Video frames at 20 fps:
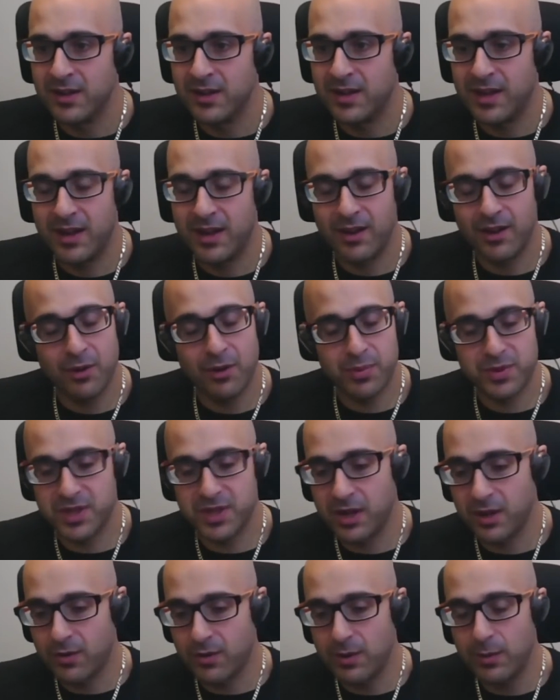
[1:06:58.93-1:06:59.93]
And I
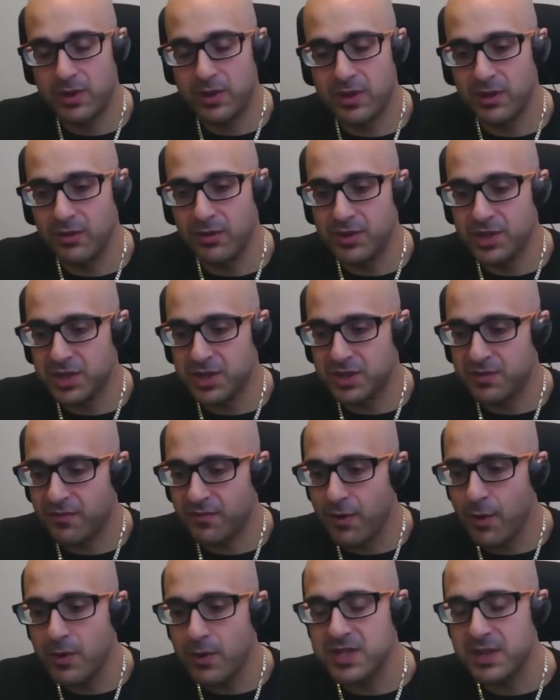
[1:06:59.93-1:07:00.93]
100% agree with Just
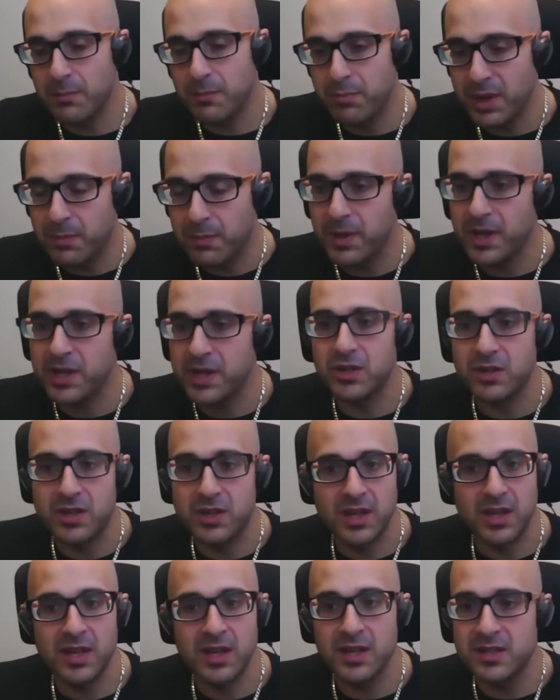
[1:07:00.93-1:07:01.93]
focus on big picture
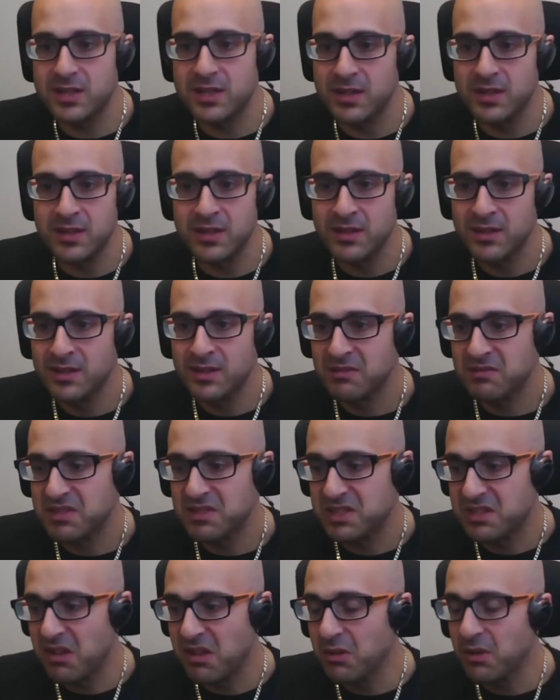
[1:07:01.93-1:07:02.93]
things and
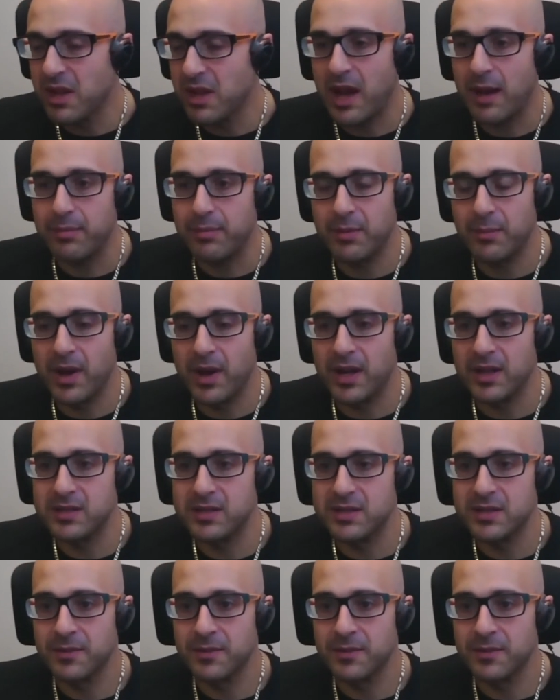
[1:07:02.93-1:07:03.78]
slowly optimize.